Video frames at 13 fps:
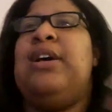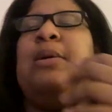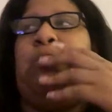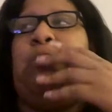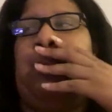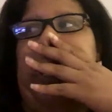
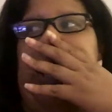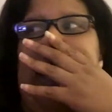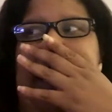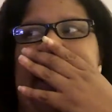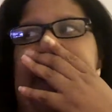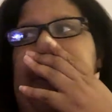But
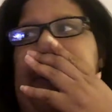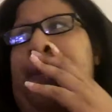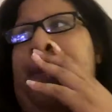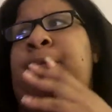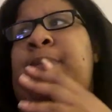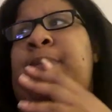
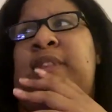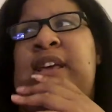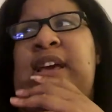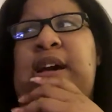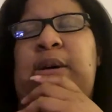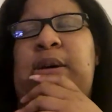
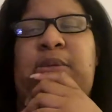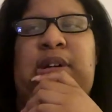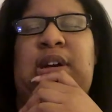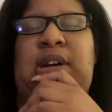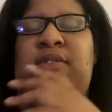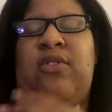yeah,
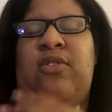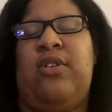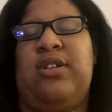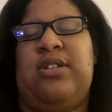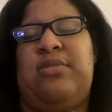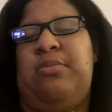and of
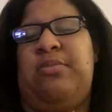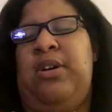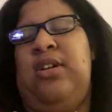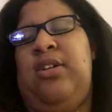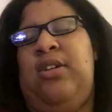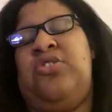course we
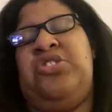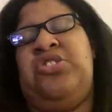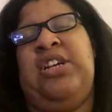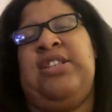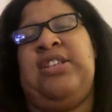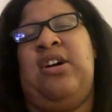all know
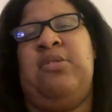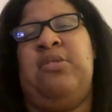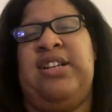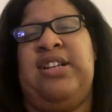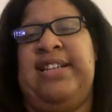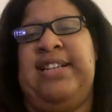Shane's always
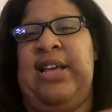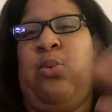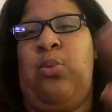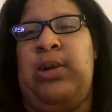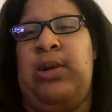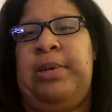gotta take
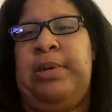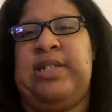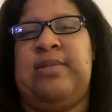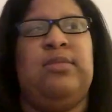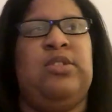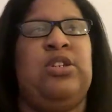that one big
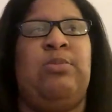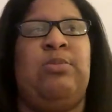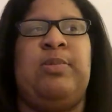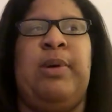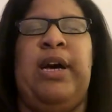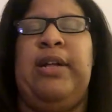jump
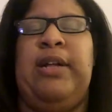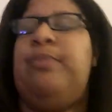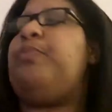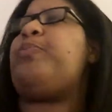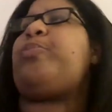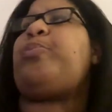spot,
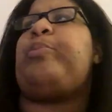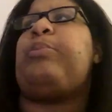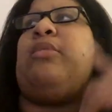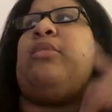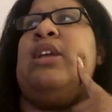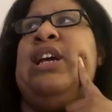
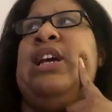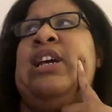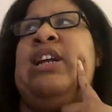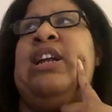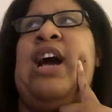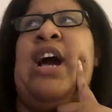
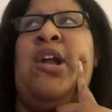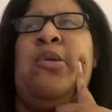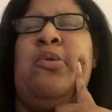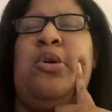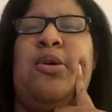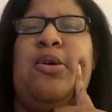and I
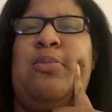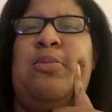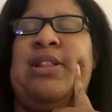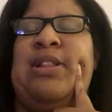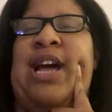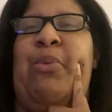don't know,
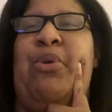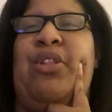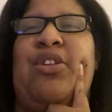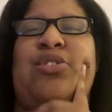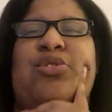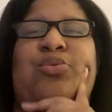but that
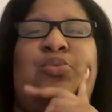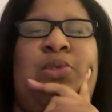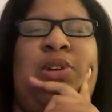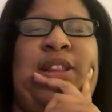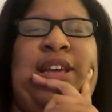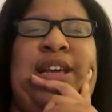one
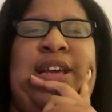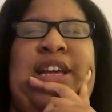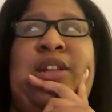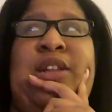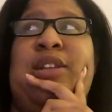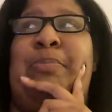
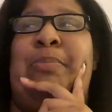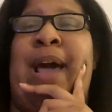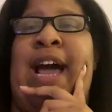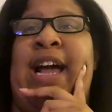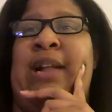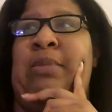looked
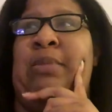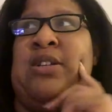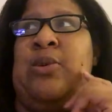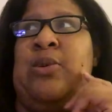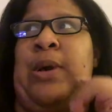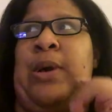bad
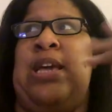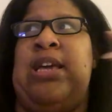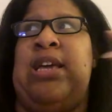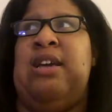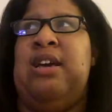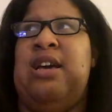because the
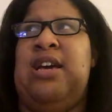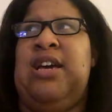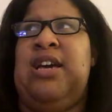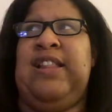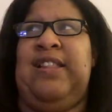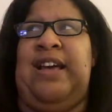way
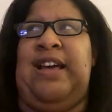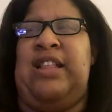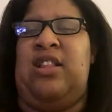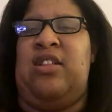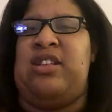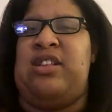he
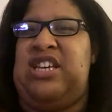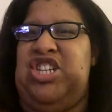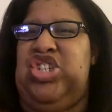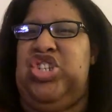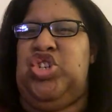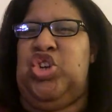landed, it looked like
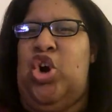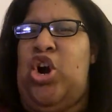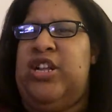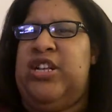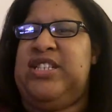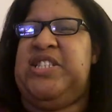he
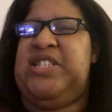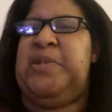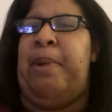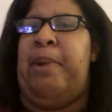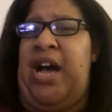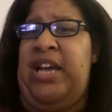jarred his
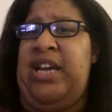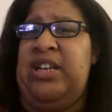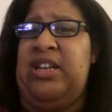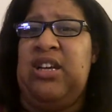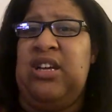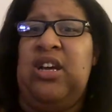
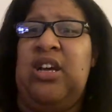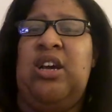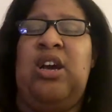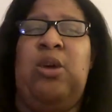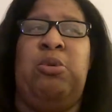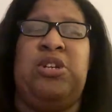spine,
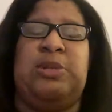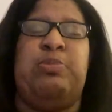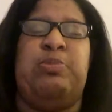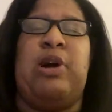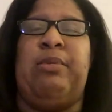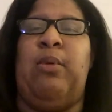which is
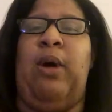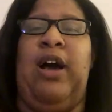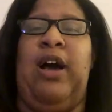probably why